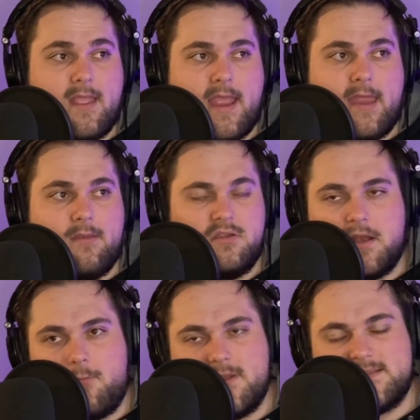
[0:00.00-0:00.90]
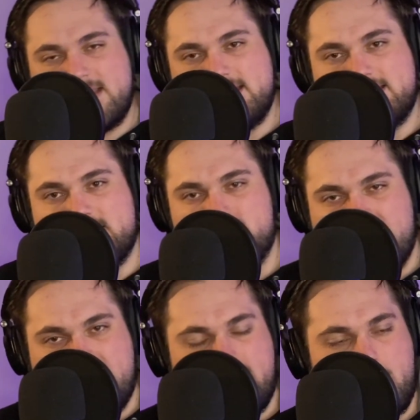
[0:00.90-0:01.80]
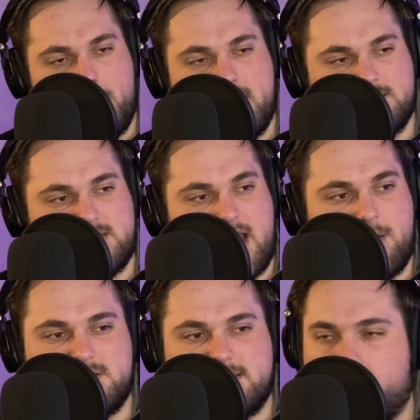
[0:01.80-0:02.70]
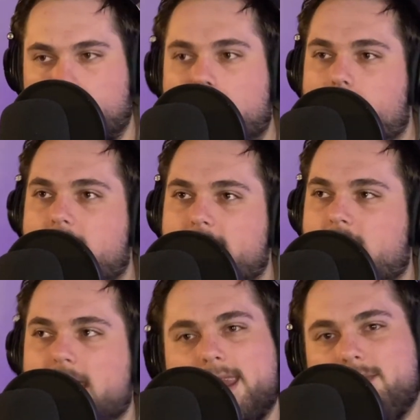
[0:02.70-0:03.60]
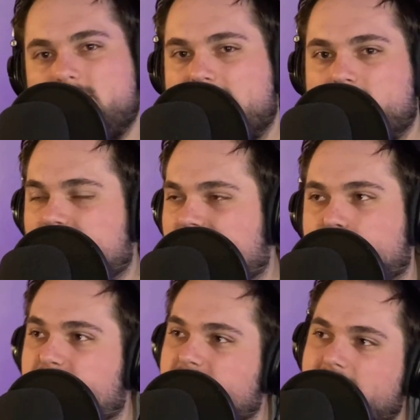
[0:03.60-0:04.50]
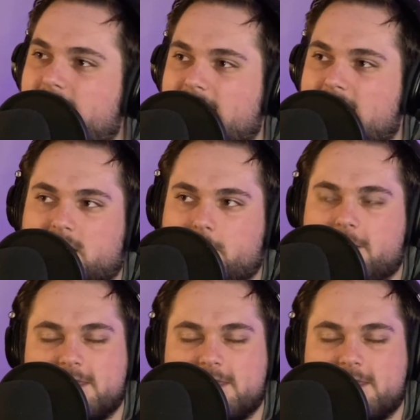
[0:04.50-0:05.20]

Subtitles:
and once I did some digging on this, I was like, wow, I am completely ignorant.